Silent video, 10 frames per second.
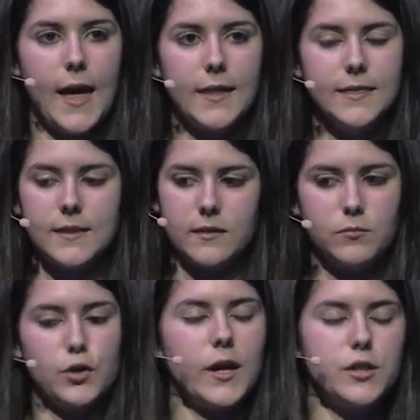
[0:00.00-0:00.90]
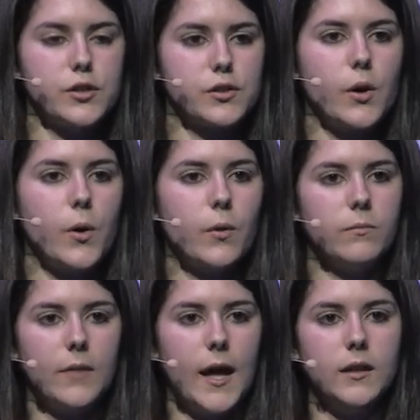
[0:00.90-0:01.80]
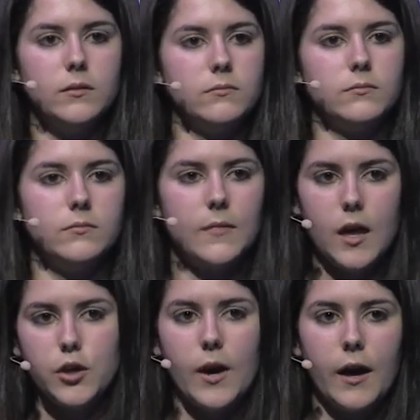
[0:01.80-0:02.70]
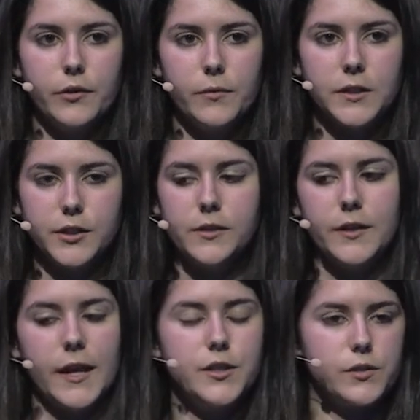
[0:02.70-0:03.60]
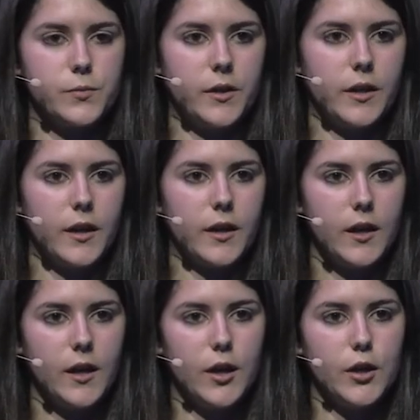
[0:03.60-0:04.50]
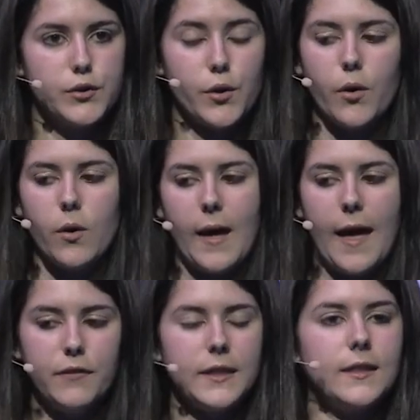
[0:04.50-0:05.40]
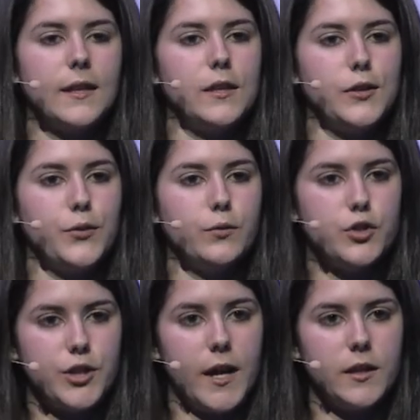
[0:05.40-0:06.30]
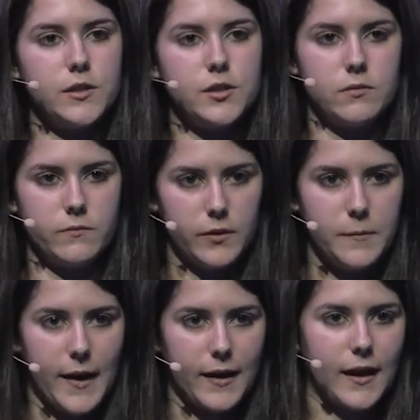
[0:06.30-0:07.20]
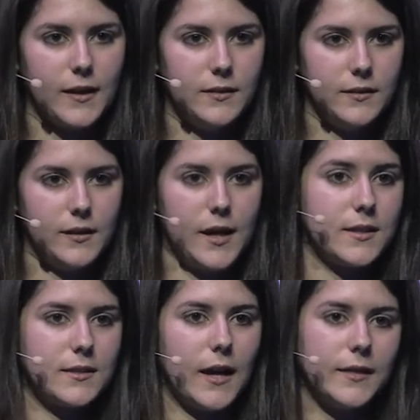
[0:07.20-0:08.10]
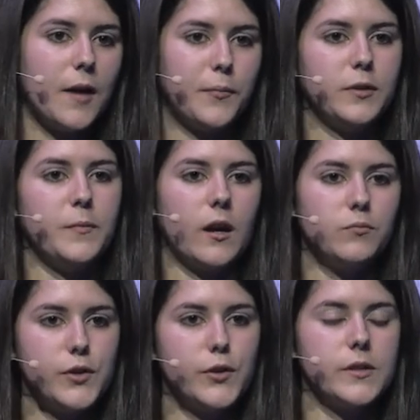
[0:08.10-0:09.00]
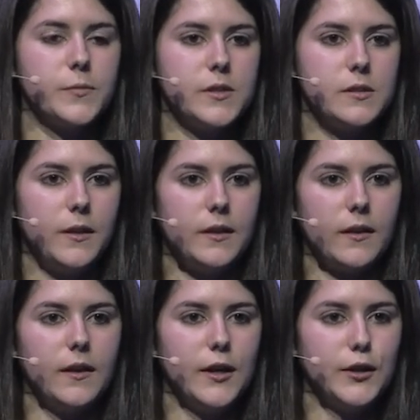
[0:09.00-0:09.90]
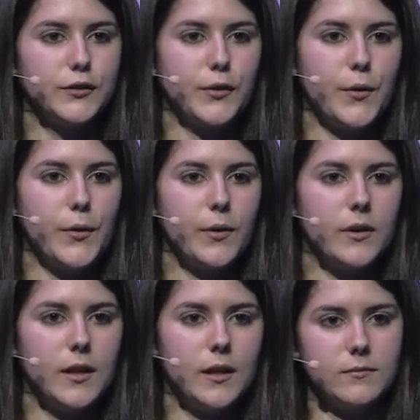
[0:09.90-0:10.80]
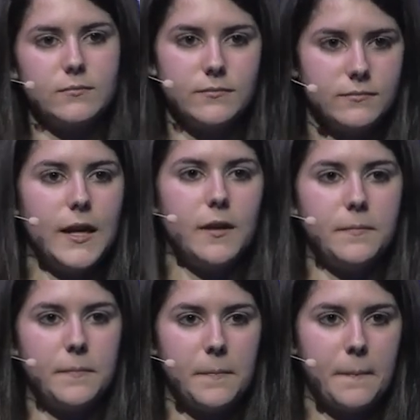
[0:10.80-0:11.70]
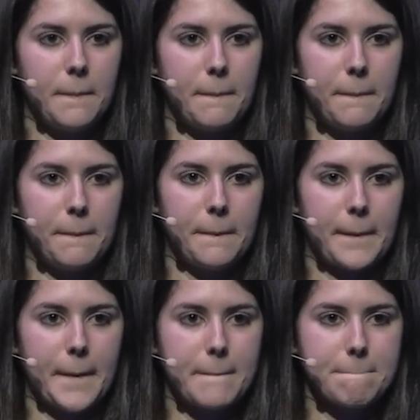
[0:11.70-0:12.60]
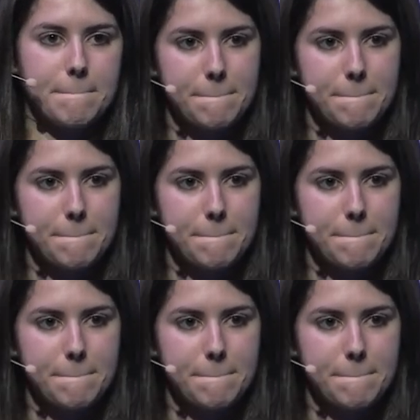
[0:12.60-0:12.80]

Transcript: and you can just go and you have your machine learning agents working. So everything that you change from the backend, it at that point becomes your responsibility. So okay. yeah. Okay, thanks.